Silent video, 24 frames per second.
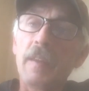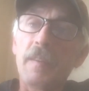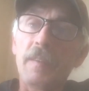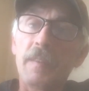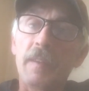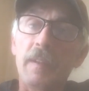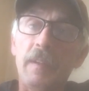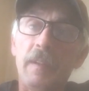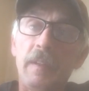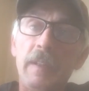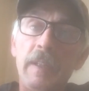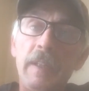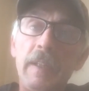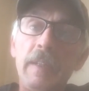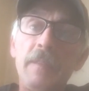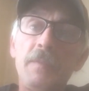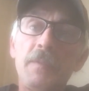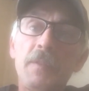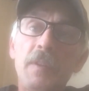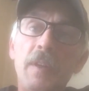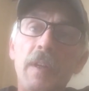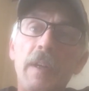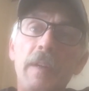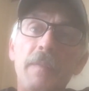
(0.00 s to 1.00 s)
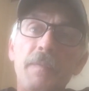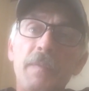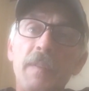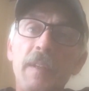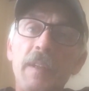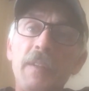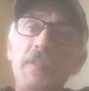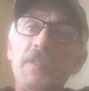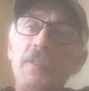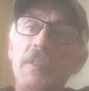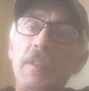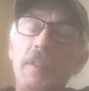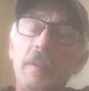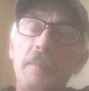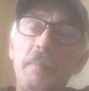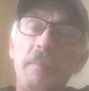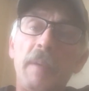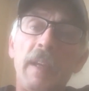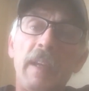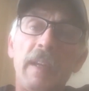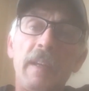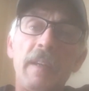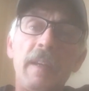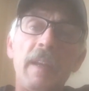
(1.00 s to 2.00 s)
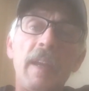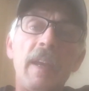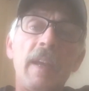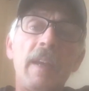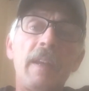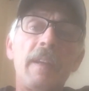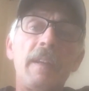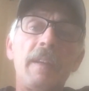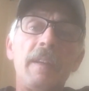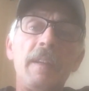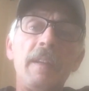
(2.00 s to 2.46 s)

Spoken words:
The leaves off this, you can make an added